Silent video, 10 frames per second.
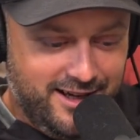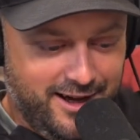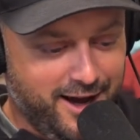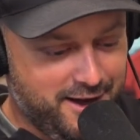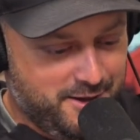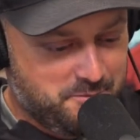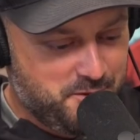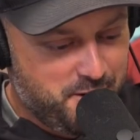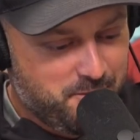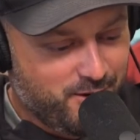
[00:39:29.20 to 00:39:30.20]
I am
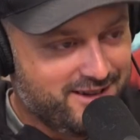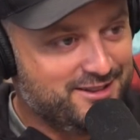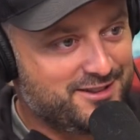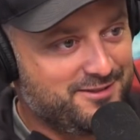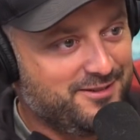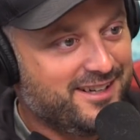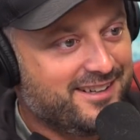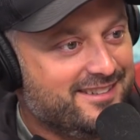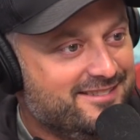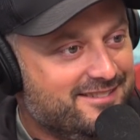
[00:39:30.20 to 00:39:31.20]
Nate Bar. Just
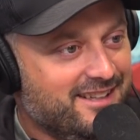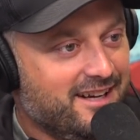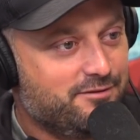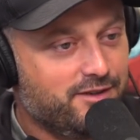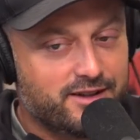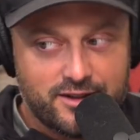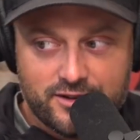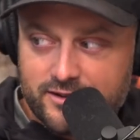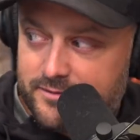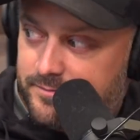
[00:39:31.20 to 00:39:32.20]
very not fun at all.